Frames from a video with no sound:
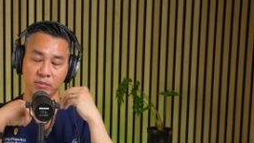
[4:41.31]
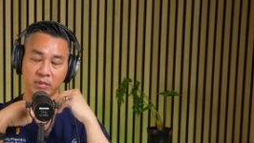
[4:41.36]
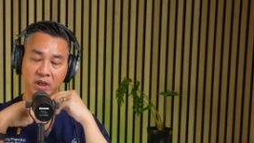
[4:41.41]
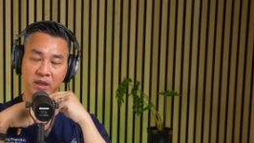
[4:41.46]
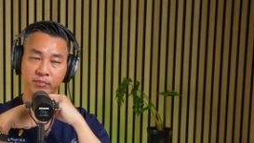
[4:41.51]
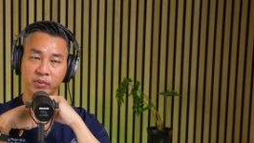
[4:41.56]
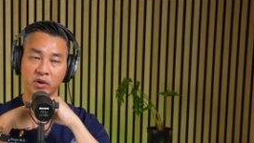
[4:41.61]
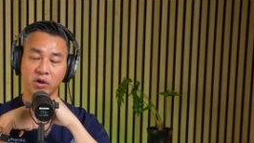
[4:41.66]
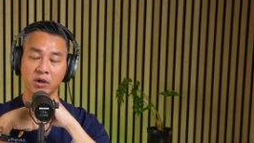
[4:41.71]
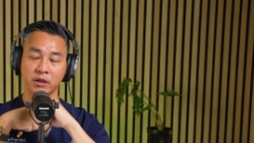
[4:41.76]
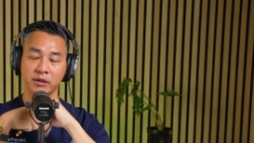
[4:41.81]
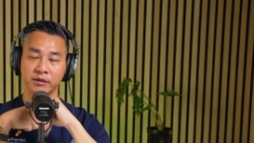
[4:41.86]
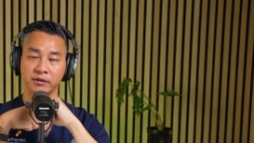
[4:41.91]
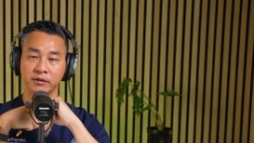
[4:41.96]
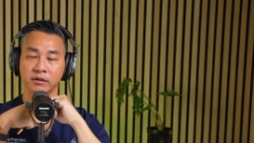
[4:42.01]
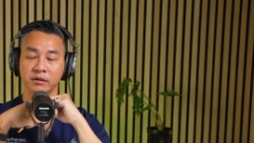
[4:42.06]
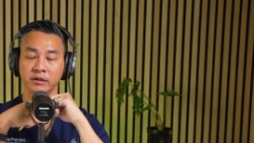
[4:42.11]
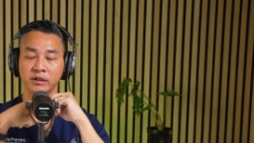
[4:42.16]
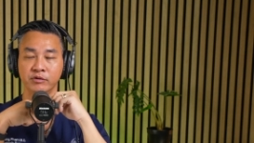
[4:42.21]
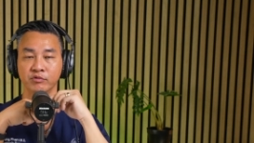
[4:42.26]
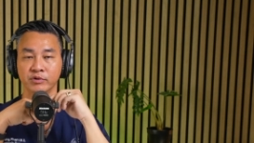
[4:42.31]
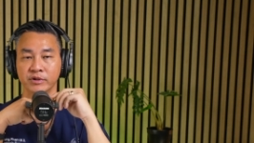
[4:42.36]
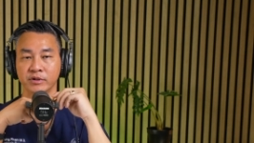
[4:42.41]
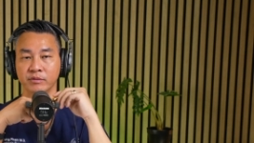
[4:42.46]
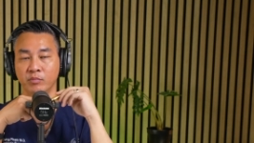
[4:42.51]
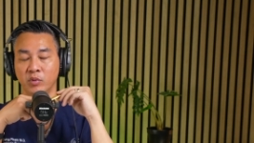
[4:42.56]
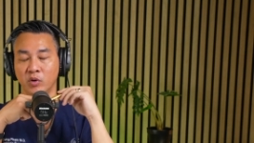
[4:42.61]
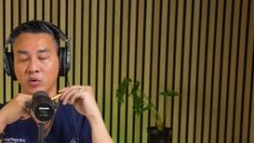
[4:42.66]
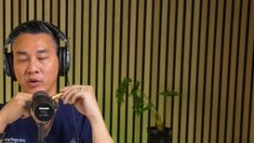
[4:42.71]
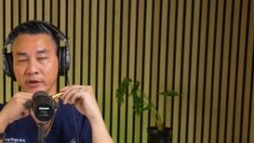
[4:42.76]
my partner, he
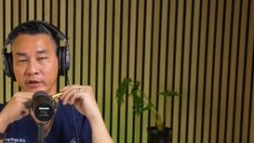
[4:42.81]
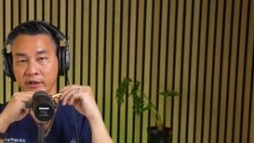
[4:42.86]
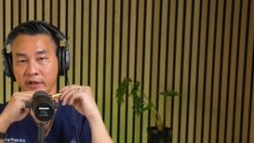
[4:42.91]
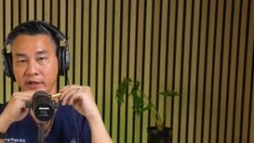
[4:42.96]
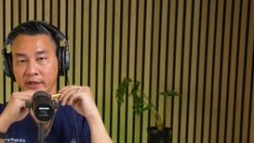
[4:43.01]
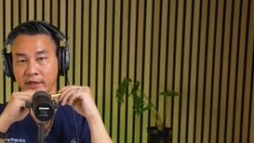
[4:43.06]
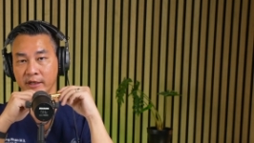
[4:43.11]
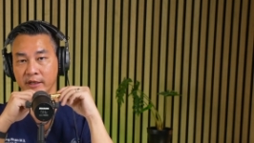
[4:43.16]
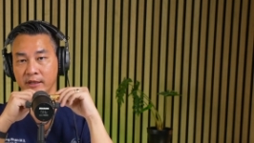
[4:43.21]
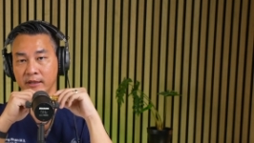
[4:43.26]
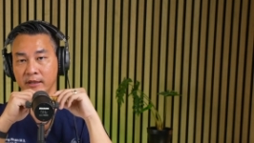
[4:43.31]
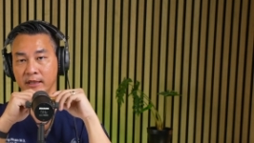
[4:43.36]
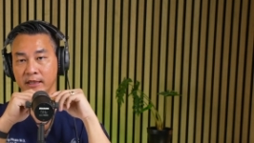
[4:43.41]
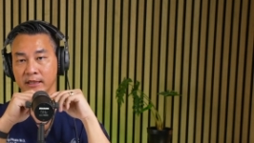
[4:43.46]
wasn't born yet.